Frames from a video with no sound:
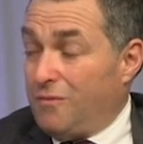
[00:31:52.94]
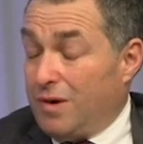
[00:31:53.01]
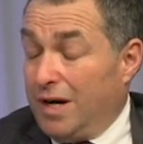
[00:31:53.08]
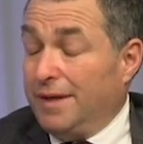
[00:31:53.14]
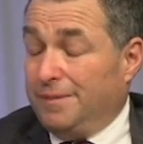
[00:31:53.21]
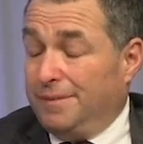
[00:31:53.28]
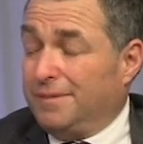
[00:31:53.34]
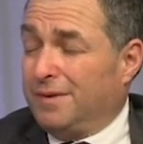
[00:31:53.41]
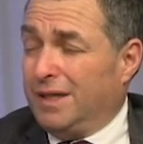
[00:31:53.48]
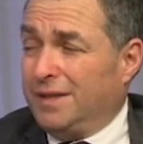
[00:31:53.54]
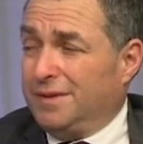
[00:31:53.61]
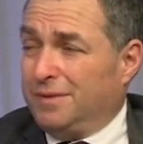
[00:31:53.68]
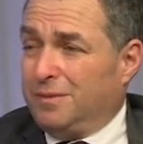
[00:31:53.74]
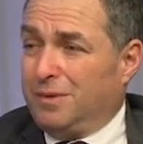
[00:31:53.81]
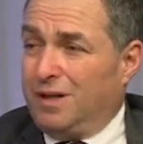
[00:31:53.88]
Right, right.
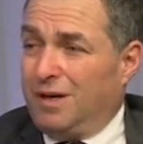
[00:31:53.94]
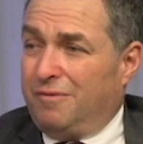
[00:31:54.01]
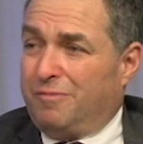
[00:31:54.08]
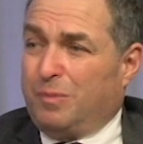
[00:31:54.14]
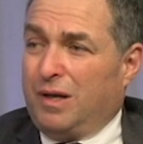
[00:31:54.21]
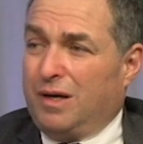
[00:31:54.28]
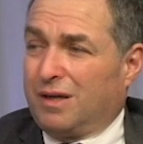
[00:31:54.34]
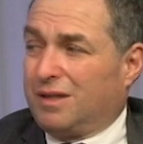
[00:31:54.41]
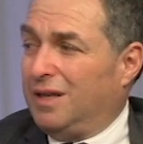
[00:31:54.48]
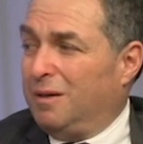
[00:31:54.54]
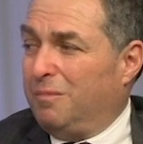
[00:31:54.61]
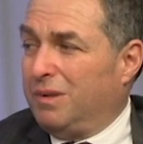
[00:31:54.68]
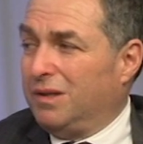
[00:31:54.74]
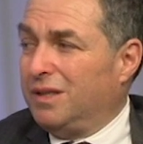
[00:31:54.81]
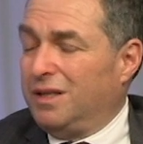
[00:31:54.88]
We'll have product
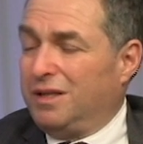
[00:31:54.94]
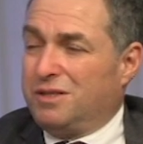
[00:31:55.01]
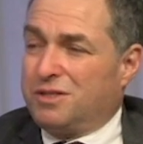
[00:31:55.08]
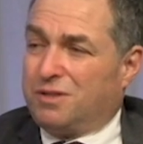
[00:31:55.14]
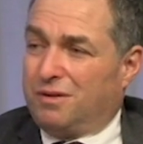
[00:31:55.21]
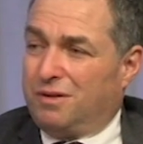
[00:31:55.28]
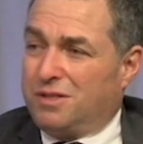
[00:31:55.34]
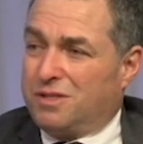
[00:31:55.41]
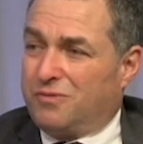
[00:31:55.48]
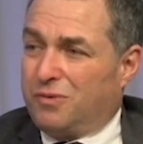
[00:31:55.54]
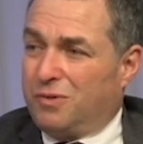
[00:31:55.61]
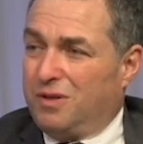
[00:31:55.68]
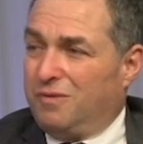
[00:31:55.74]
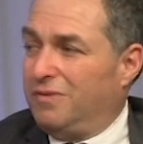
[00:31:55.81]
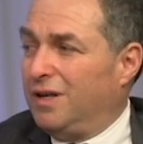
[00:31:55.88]
liability insurance
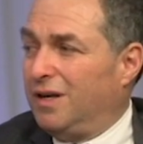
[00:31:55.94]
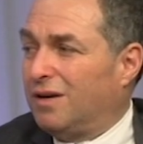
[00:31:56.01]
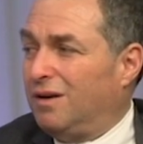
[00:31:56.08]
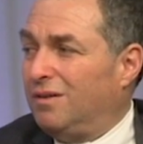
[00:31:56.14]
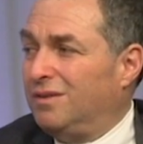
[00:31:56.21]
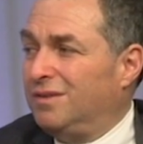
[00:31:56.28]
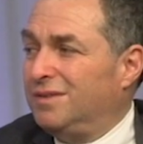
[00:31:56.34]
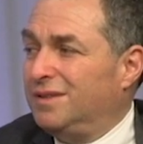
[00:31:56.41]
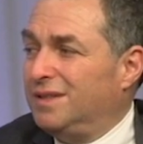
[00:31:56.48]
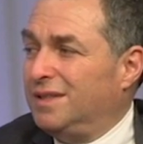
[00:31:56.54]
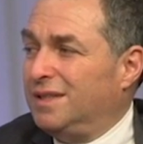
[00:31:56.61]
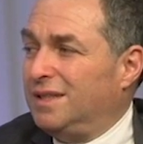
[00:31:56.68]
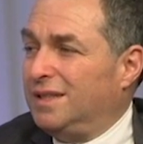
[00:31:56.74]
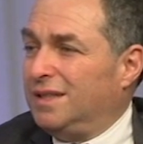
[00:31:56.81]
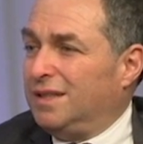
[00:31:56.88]
for the vehicle.
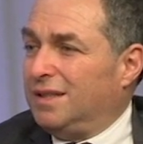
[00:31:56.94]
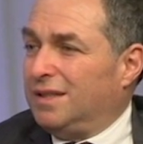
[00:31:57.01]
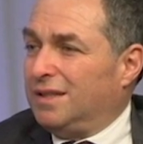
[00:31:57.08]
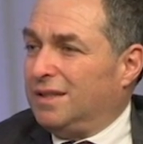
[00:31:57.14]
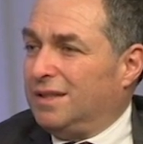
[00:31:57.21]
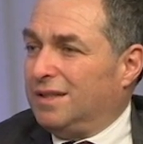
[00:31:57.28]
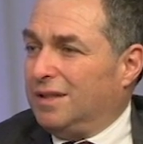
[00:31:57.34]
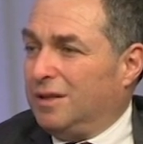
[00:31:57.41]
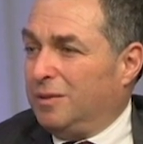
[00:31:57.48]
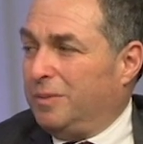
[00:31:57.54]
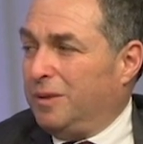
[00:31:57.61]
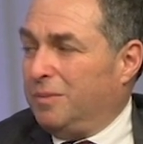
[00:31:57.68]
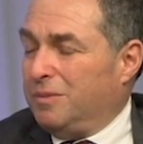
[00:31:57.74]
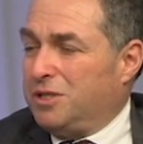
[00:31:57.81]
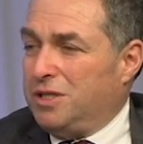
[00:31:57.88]
It'll
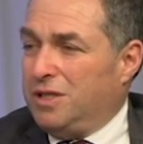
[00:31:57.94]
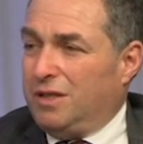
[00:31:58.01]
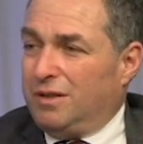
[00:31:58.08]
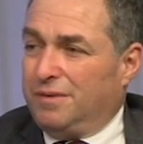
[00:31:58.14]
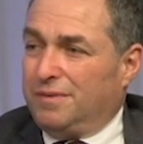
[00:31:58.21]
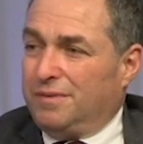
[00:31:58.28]
be a machine.